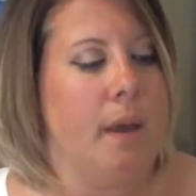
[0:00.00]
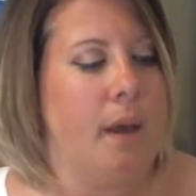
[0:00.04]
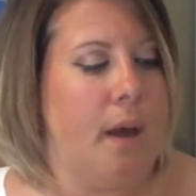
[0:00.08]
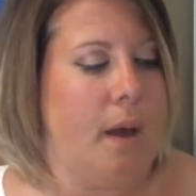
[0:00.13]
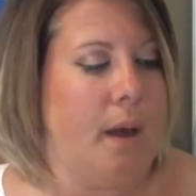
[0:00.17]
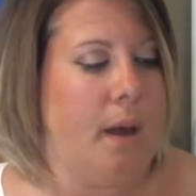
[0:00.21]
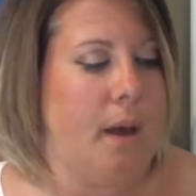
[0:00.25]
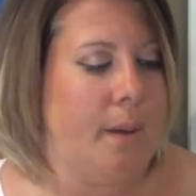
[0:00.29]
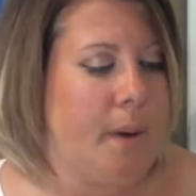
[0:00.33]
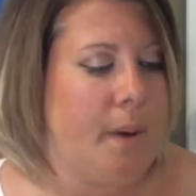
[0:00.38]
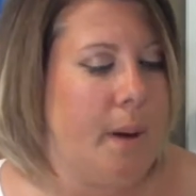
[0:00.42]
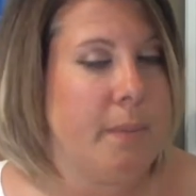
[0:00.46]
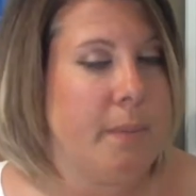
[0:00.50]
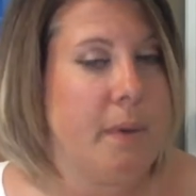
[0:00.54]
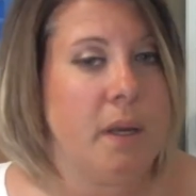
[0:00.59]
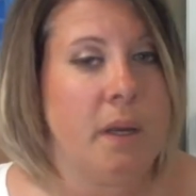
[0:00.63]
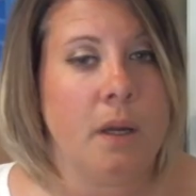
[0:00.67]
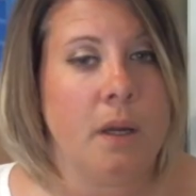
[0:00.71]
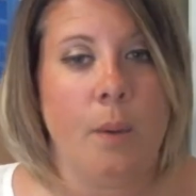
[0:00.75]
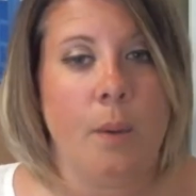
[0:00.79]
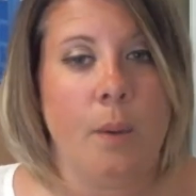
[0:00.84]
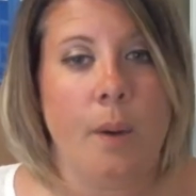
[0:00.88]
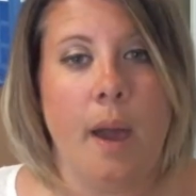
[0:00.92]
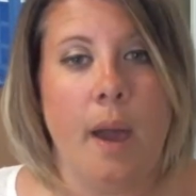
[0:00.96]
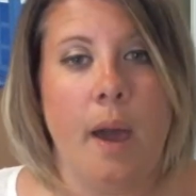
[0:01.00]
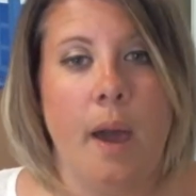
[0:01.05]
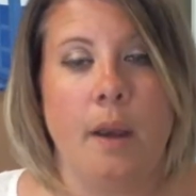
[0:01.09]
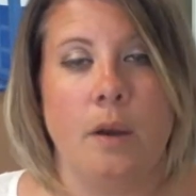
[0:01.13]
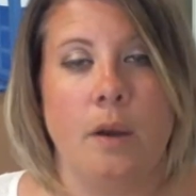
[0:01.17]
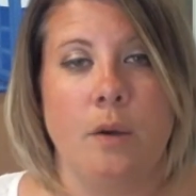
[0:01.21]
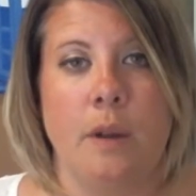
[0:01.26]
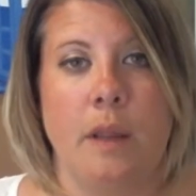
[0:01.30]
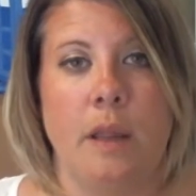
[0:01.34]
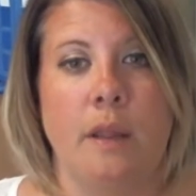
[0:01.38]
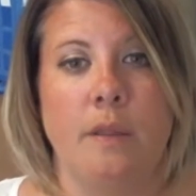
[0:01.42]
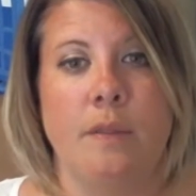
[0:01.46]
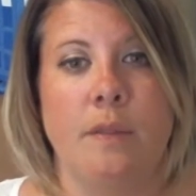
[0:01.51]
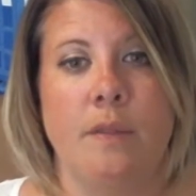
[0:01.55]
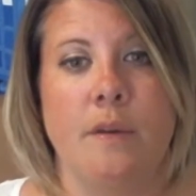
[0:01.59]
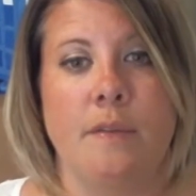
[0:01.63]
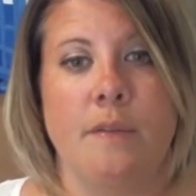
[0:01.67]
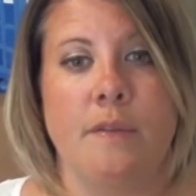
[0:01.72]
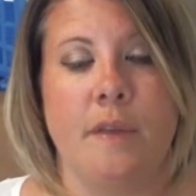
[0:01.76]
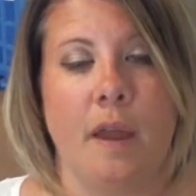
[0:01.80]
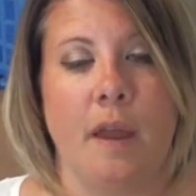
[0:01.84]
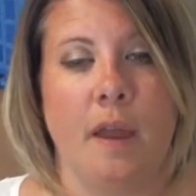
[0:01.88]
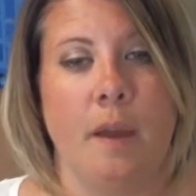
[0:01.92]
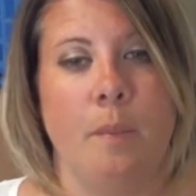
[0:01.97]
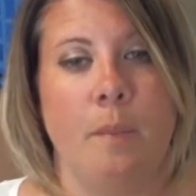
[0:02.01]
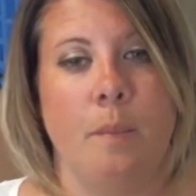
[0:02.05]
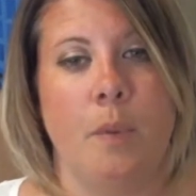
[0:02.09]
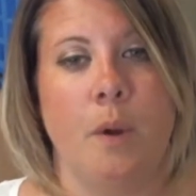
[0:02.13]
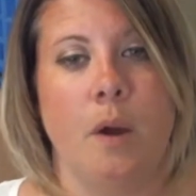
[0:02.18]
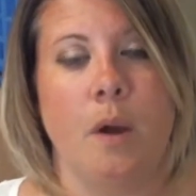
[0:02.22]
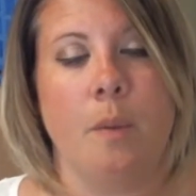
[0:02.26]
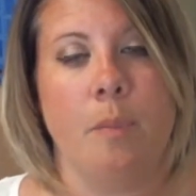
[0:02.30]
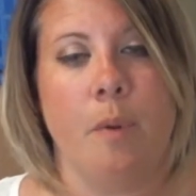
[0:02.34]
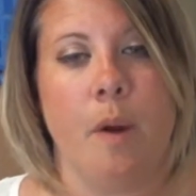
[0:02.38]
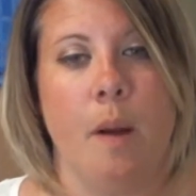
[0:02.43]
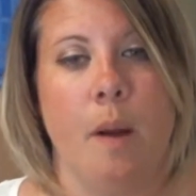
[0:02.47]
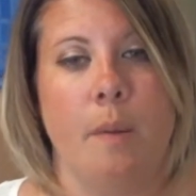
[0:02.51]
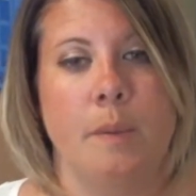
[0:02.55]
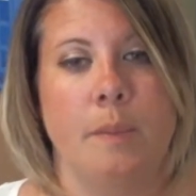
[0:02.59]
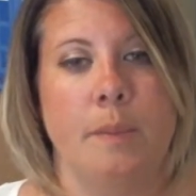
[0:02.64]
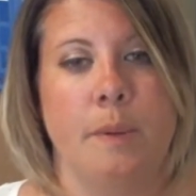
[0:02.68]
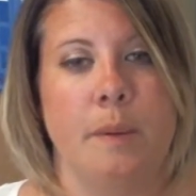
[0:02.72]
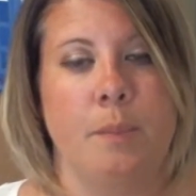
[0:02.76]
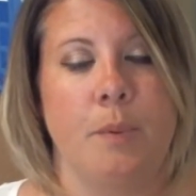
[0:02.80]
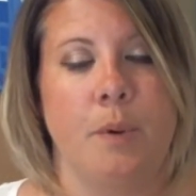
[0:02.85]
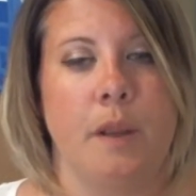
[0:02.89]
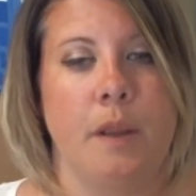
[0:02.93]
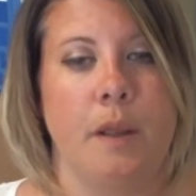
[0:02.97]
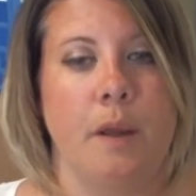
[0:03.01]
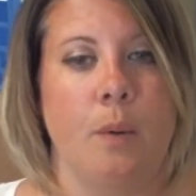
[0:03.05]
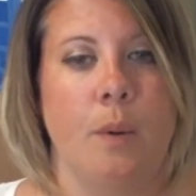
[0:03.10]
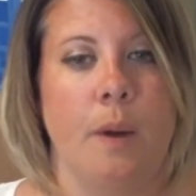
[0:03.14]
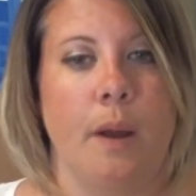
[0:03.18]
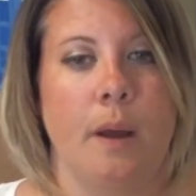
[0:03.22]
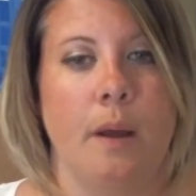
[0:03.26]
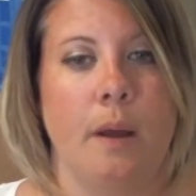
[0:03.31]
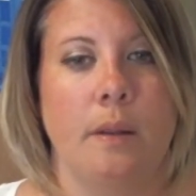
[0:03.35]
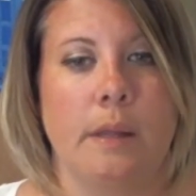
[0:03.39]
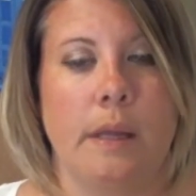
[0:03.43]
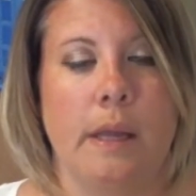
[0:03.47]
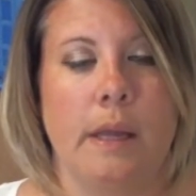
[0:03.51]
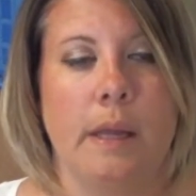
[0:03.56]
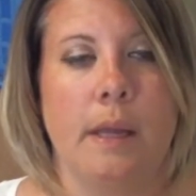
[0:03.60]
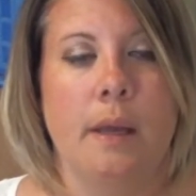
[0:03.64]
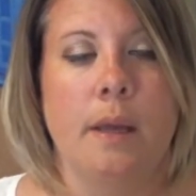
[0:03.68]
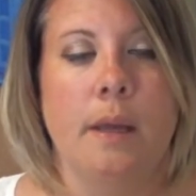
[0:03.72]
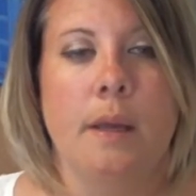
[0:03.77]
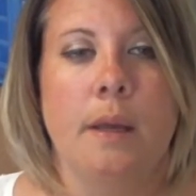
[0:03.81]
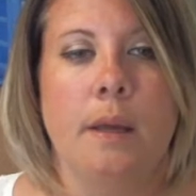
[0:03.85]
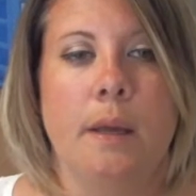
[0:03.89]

I'm going to go ahead and read the second book probably pretty quickly.